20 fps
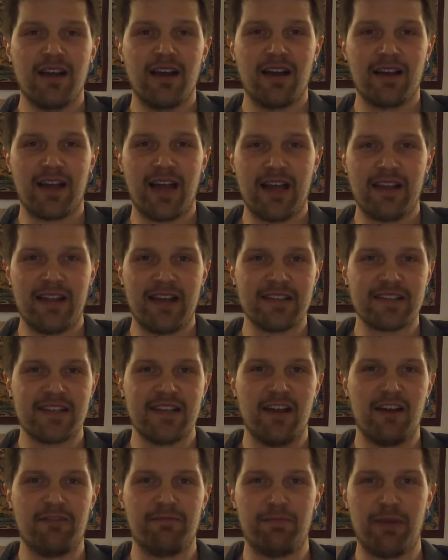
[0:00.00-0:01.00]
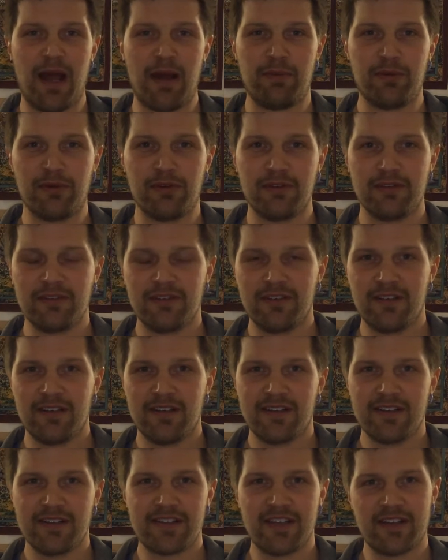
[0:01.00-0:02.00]
Okay, that's enough blabble.
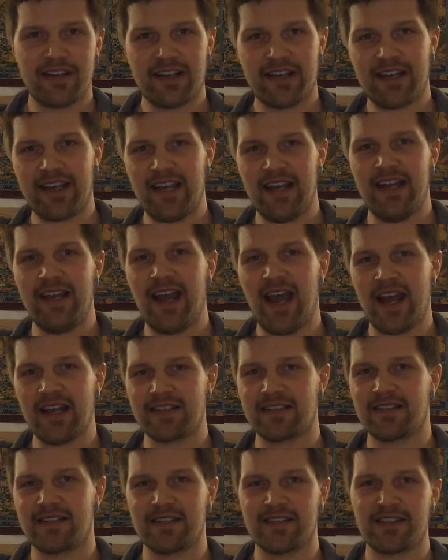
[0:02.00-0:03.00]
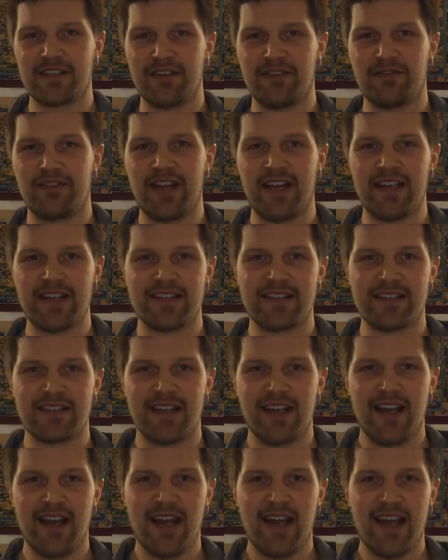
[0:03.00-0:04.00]
So the key essence of this
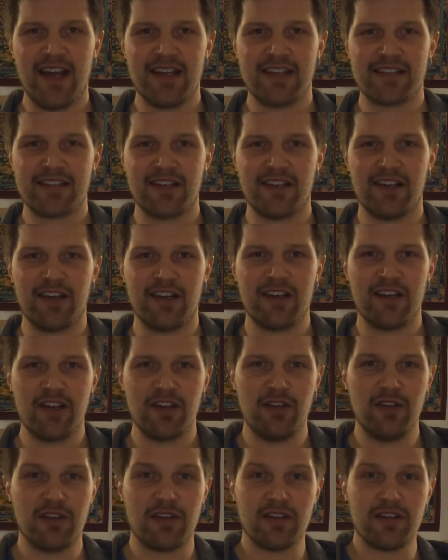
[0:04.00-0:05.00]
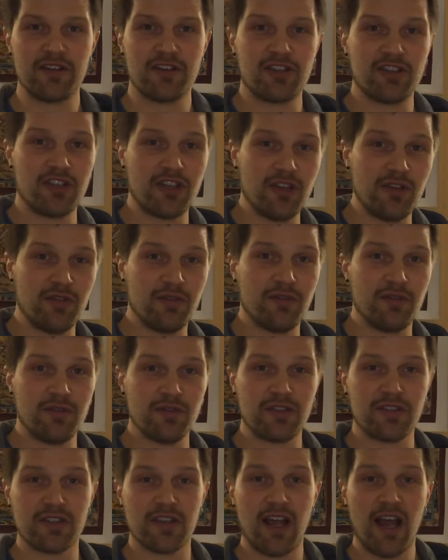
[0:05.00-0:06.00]
is that you can
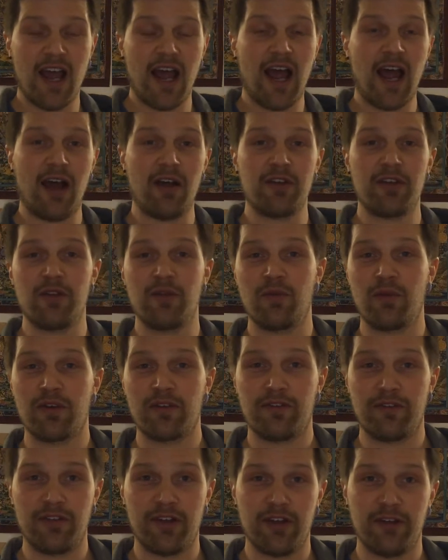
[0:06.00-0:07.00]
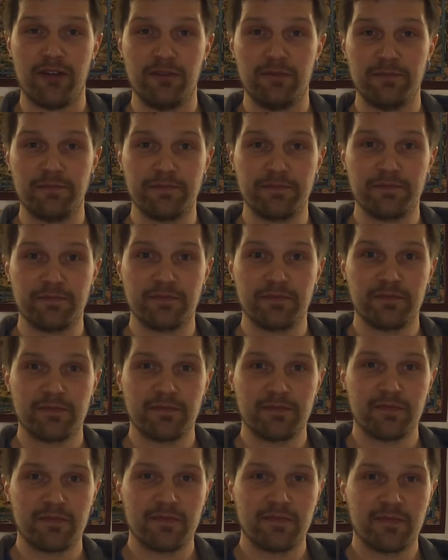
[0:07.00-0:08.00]
choose how you want to feel,
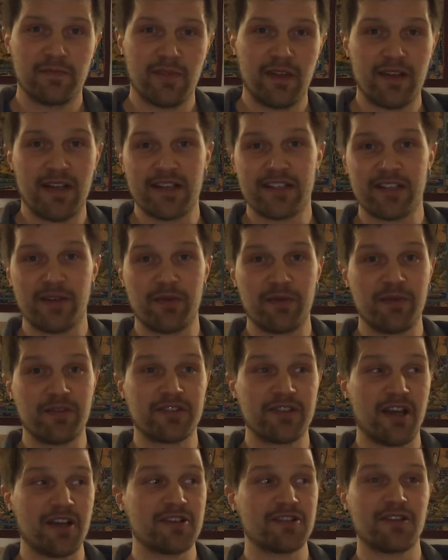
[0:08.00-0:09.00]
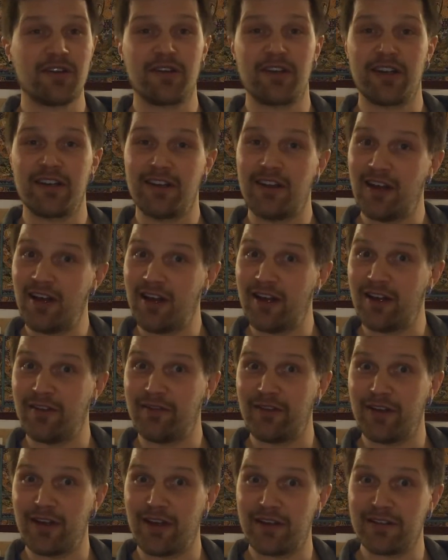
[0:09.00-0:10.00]
and that's something we touched on in earlier
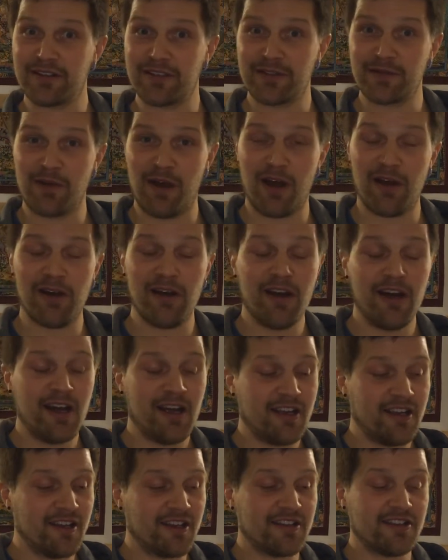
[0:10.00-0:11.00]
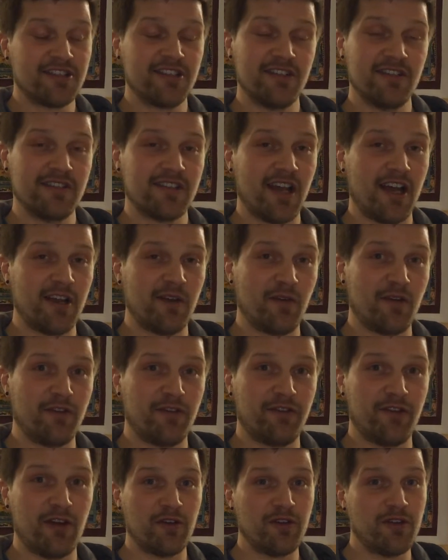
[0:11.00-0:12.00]
videos as well. You can choose how you want
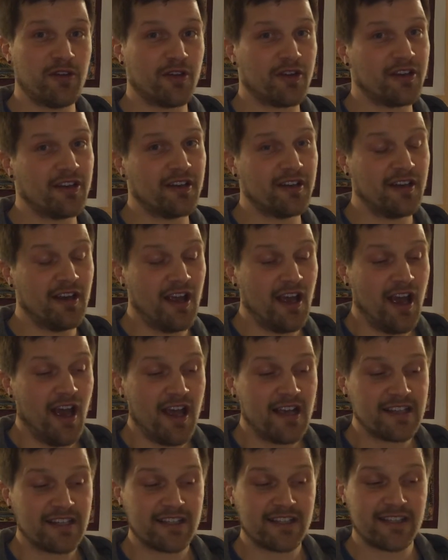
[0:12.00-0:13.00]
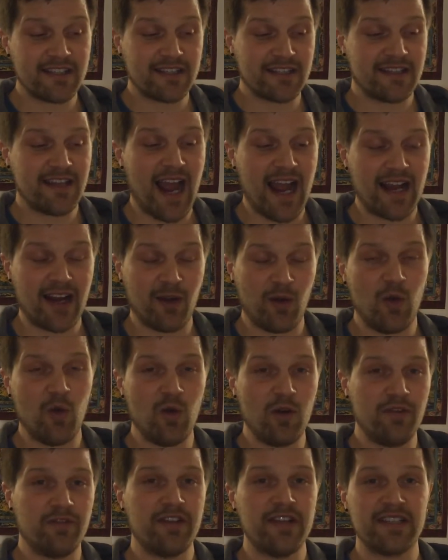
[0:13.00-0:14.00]
to You can stack
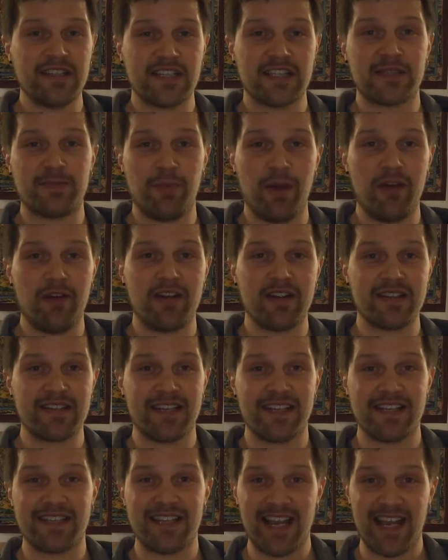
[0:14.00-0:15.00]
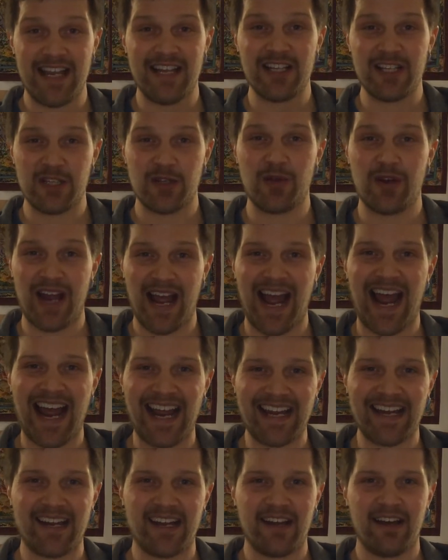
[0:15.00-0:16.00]
all of these experiences into an
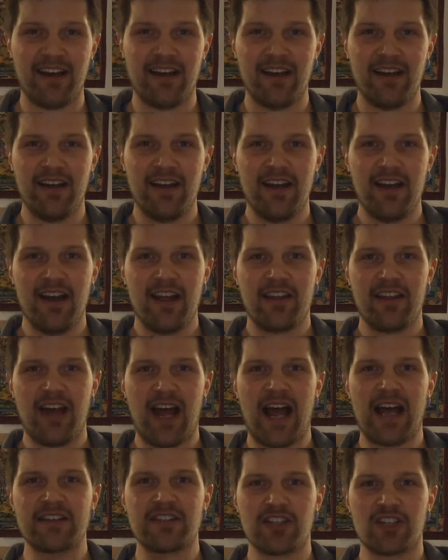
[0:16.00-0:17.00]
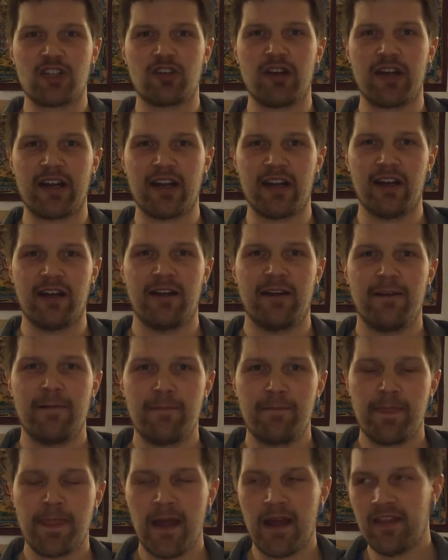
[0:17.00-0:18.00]
anchor that has a trigger.
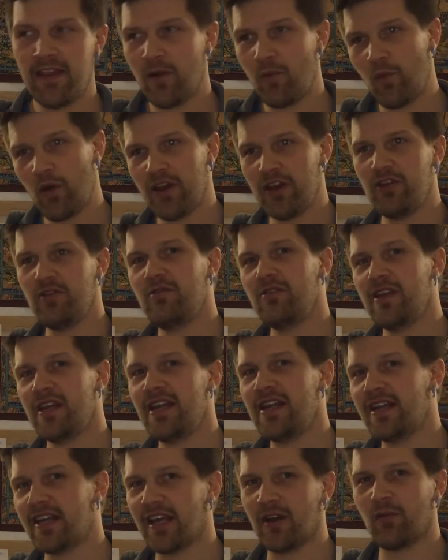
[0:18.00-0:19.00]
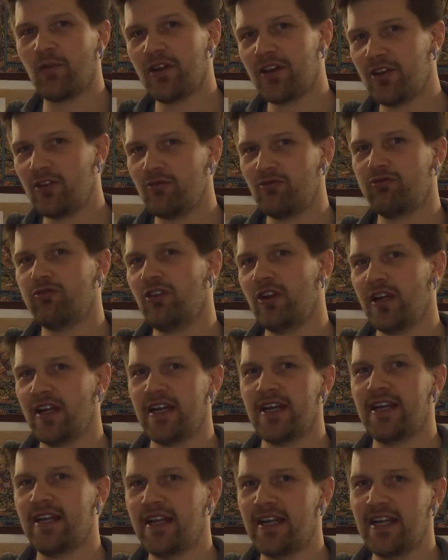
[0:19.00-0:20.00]
And then when you need it, when you
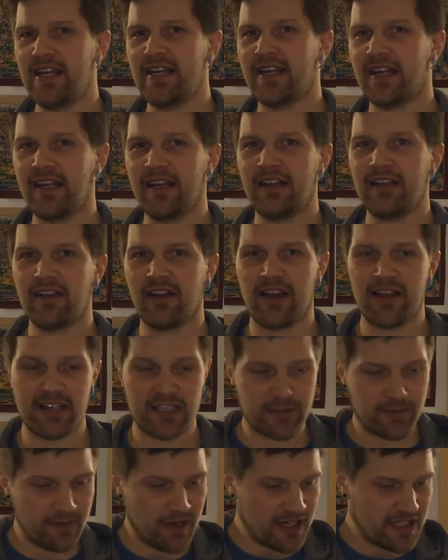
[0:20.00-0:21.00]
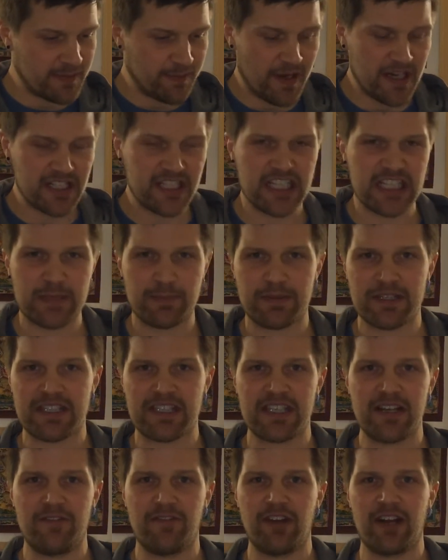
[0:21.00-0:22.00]
really need it, like especially
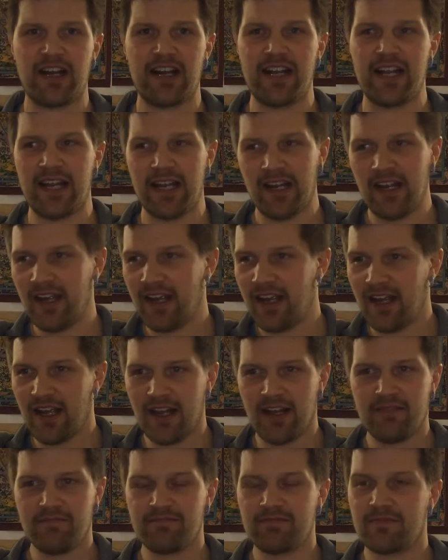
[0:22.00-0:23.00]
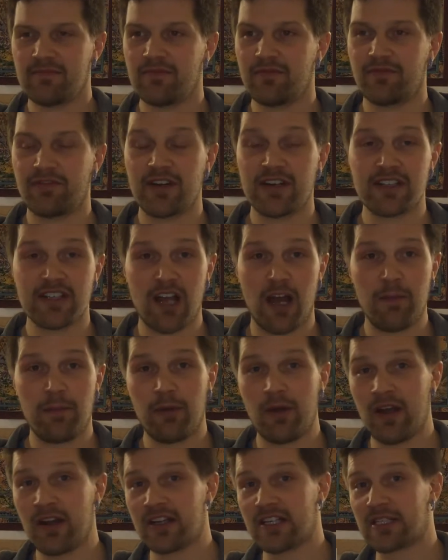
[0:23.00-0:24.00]
specifically, for
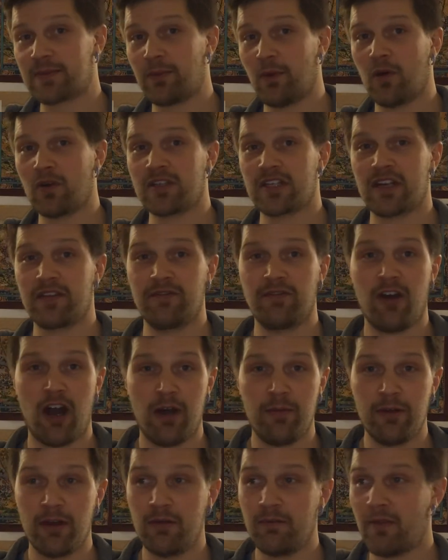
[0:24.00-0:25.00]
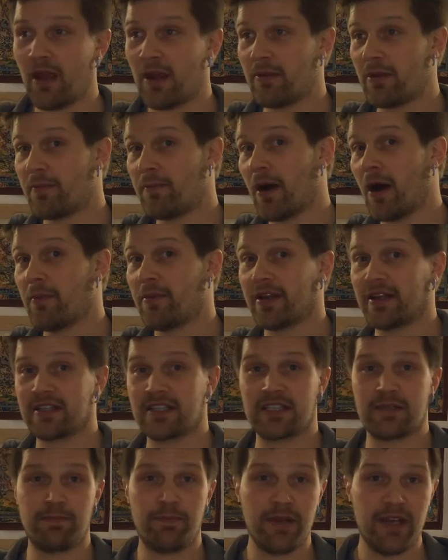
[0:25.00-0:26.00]
example, in a sporting environment, maybe public
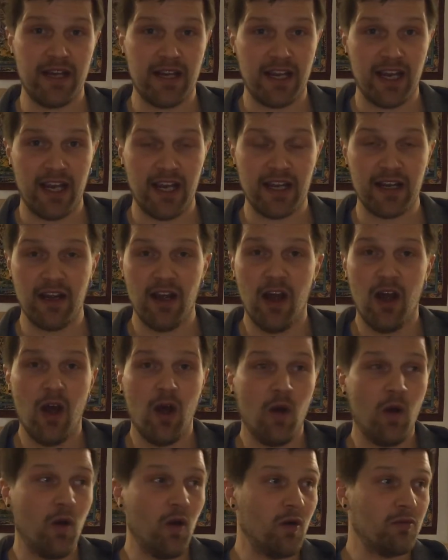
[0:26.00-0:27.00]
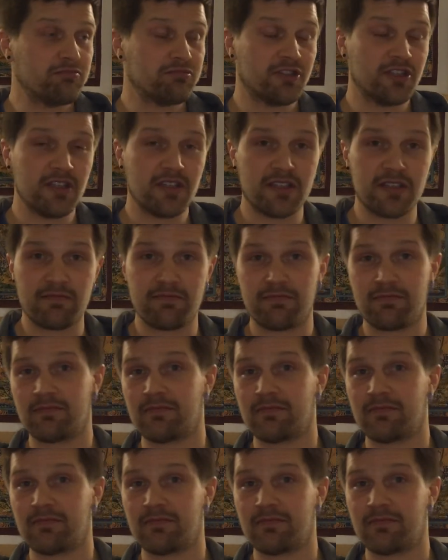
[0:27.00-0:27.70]
speaking, or just